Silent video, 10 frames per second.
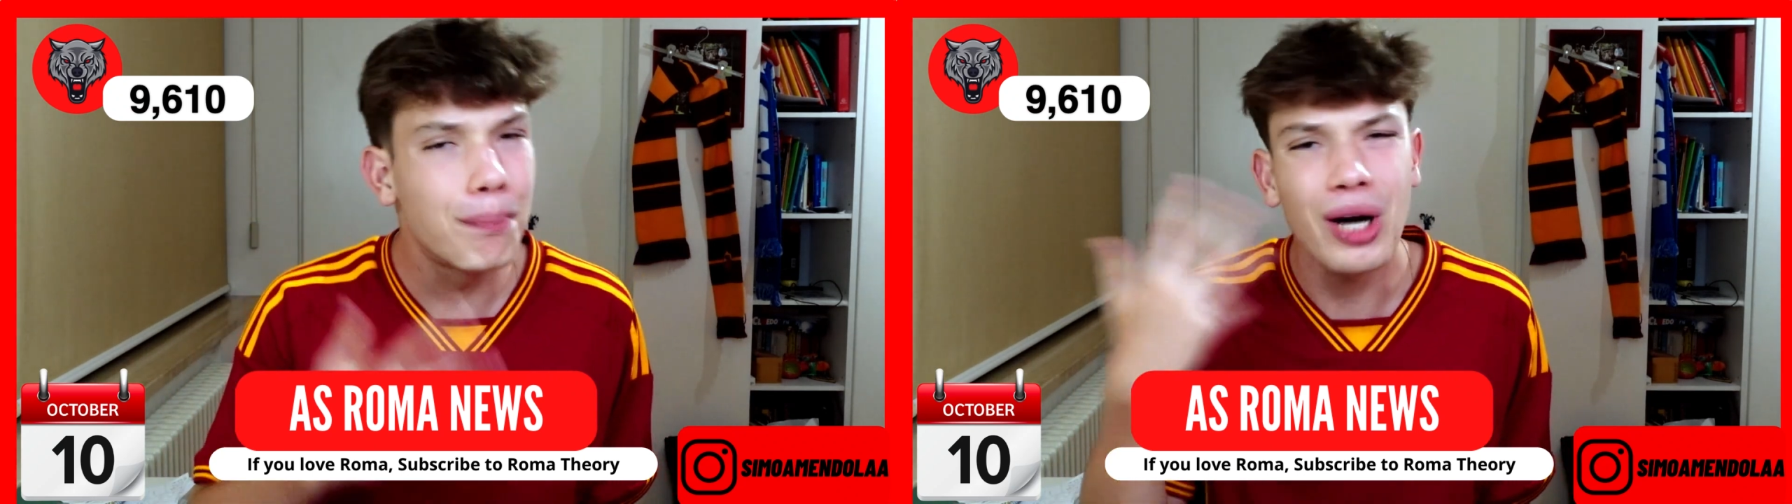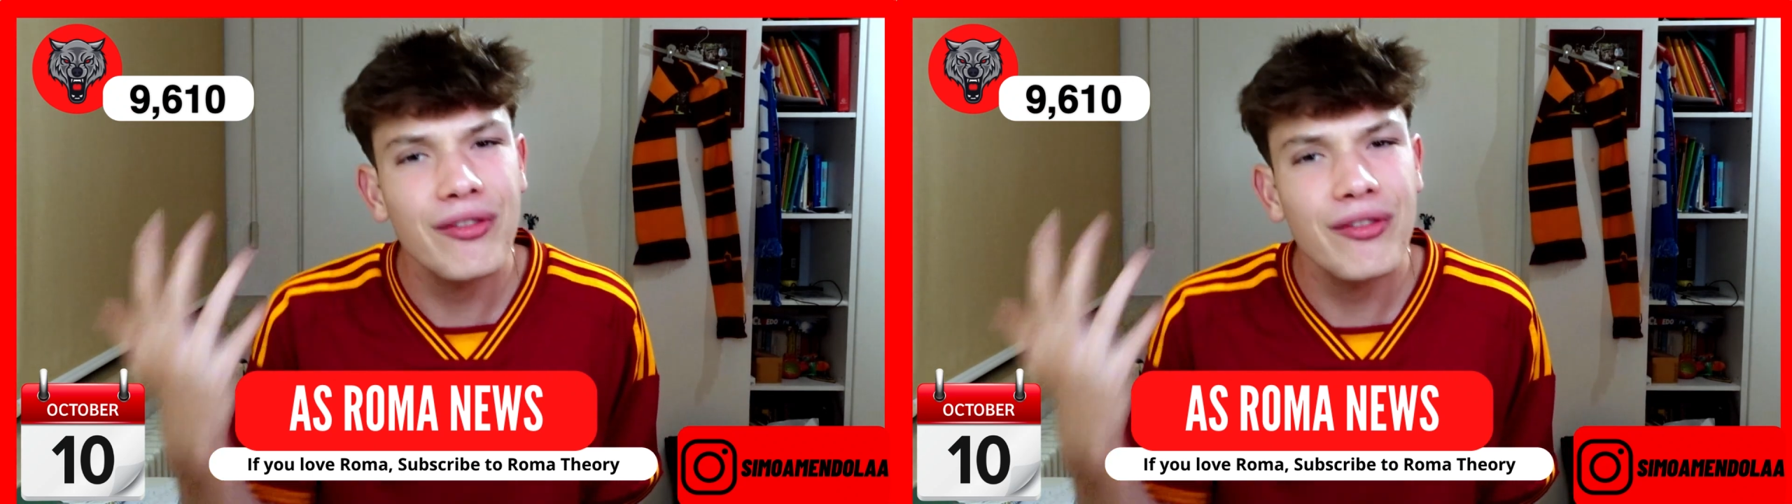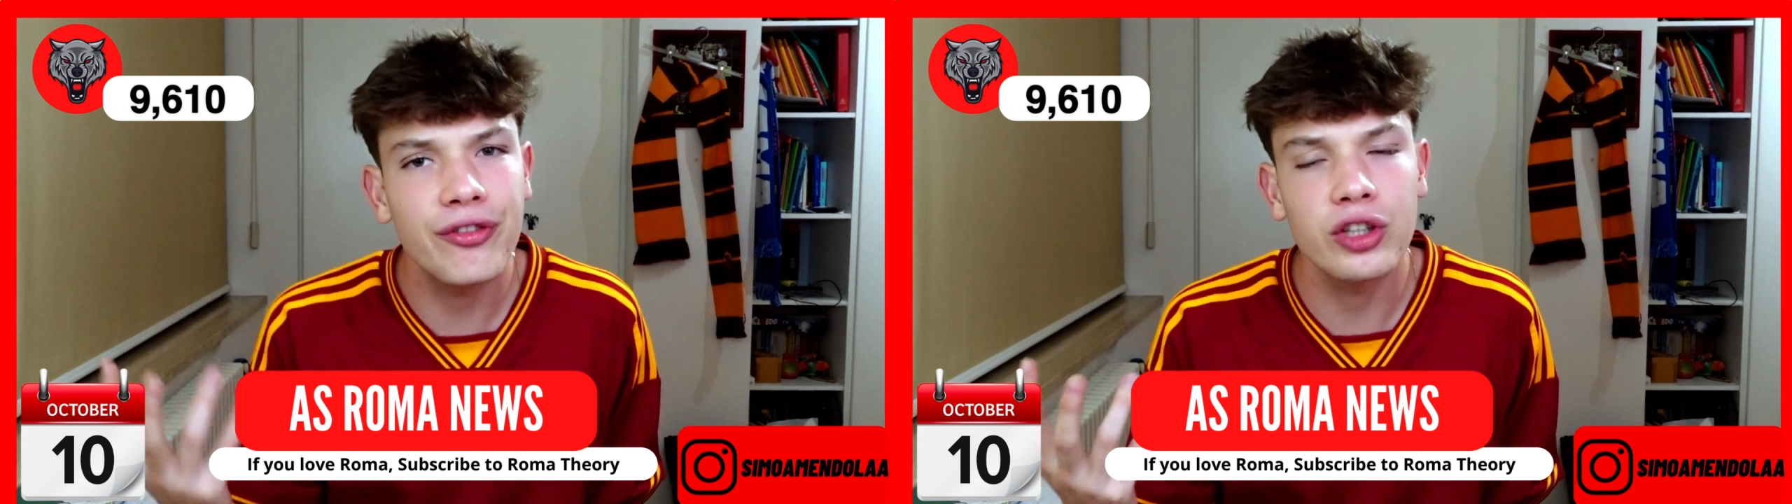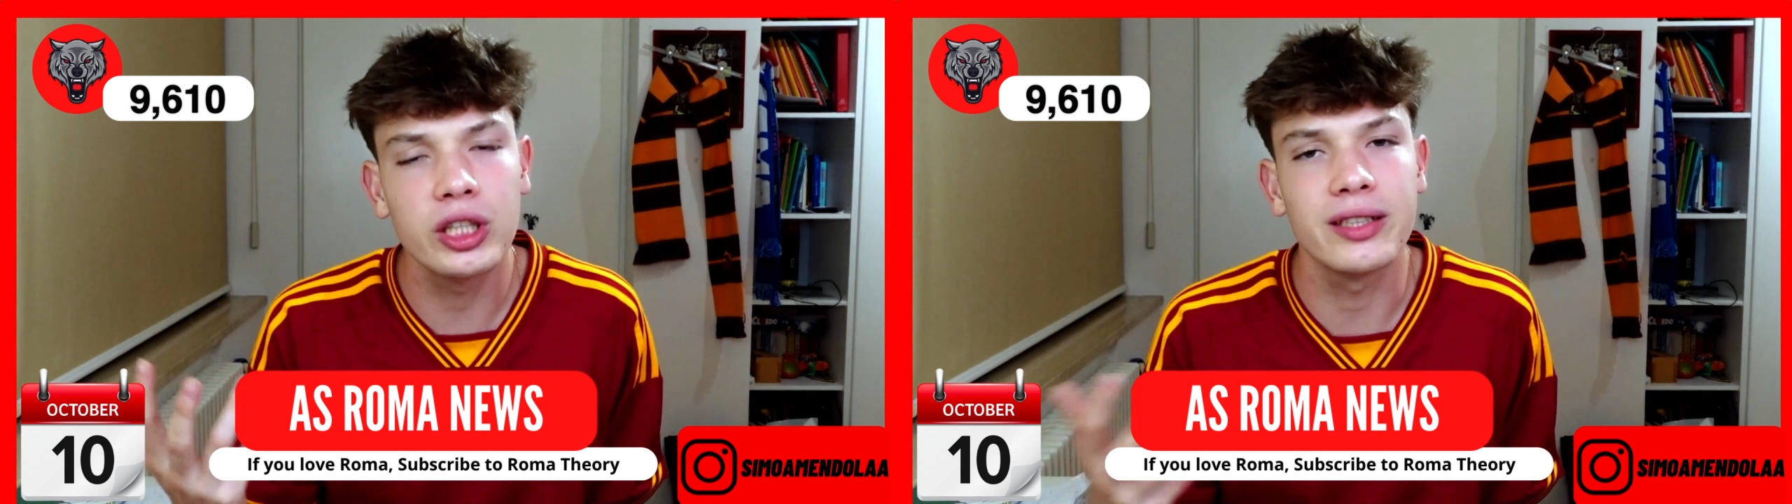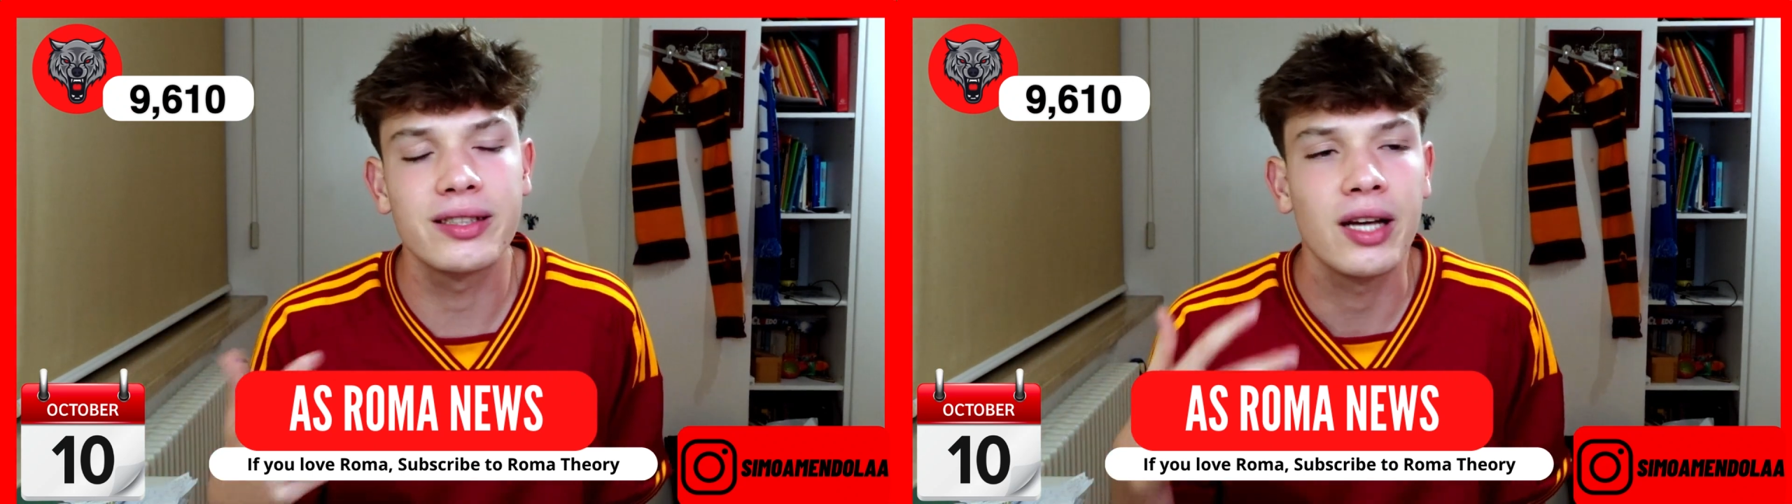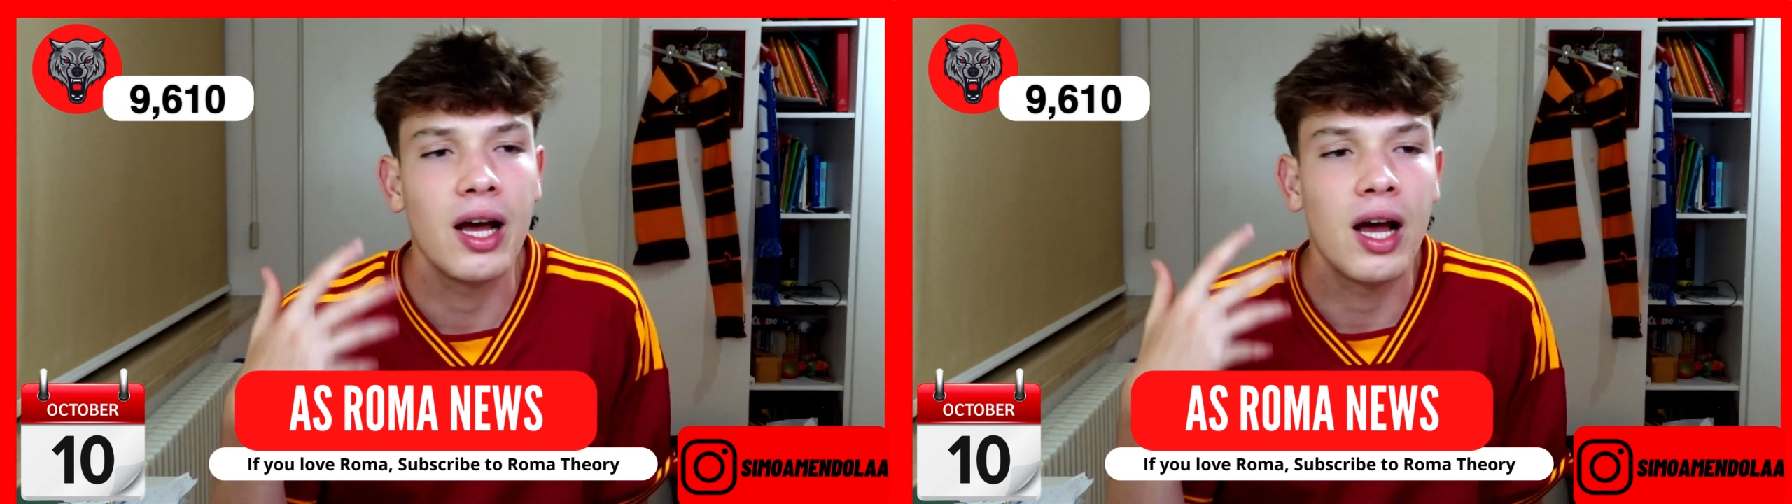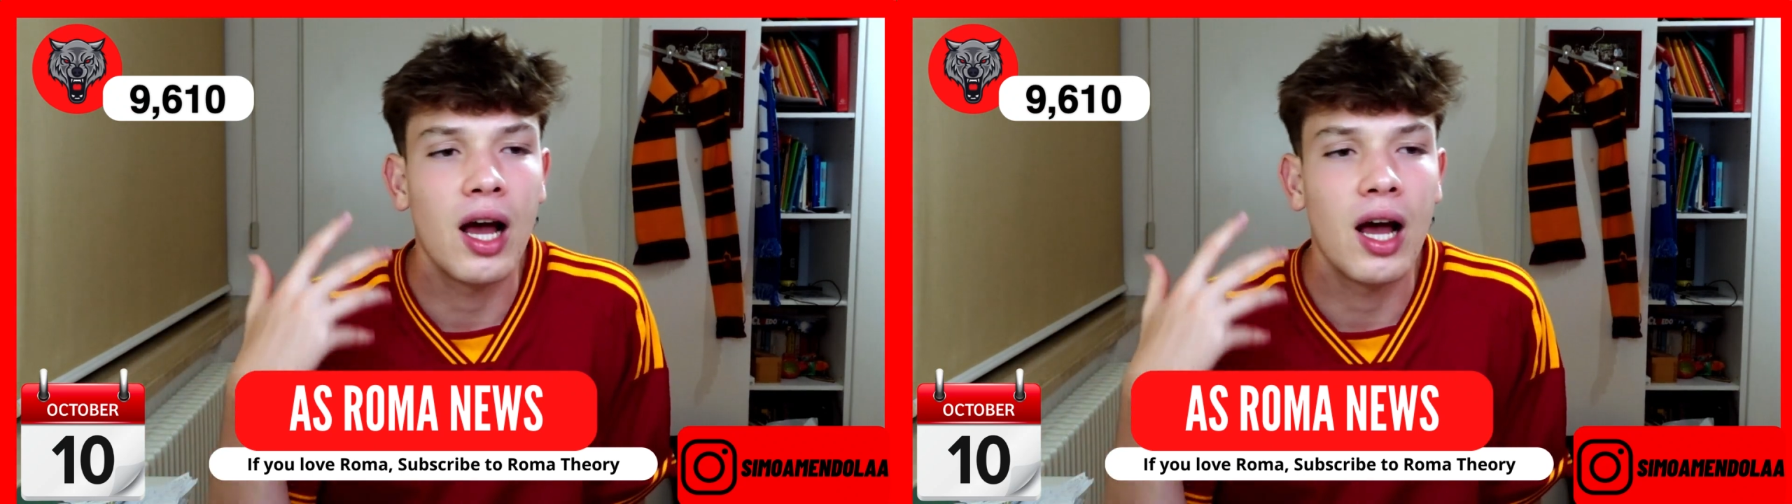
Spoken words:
Brentfords,